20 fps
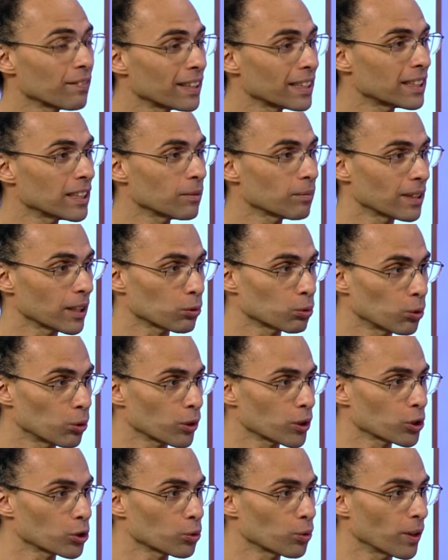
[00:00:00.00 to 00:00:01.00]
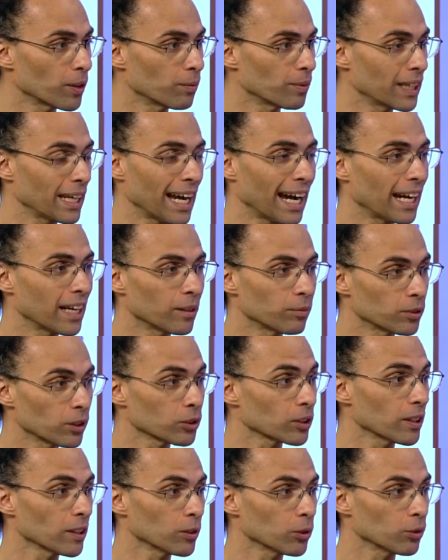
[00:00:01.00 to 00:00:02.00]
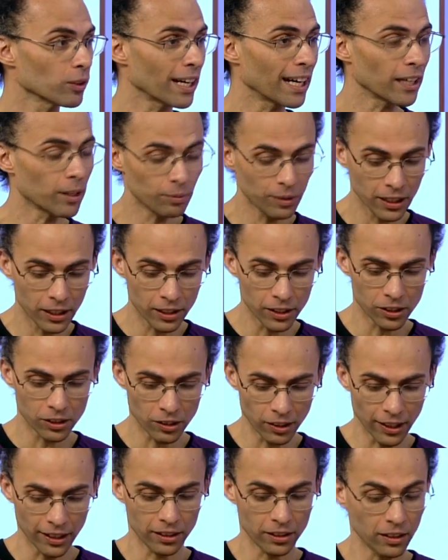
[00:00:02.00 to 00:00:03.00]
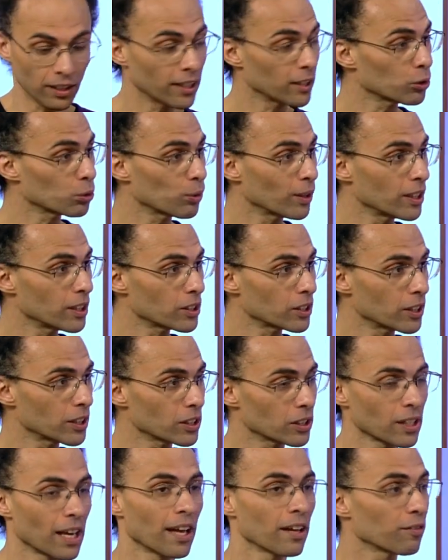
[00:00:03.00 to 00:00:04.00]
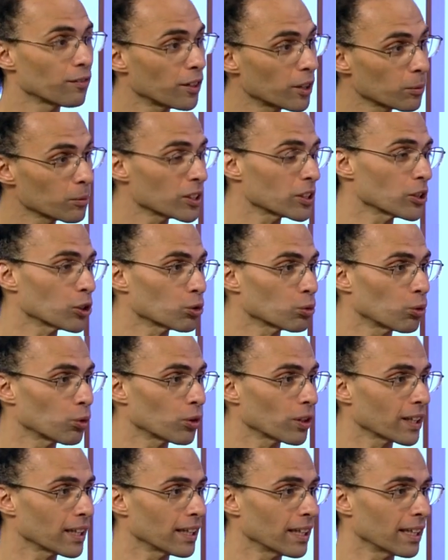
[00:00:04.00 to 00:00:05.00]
a team that works with me. I am not alone. I am here. It's like 9:26. Pharmacy is working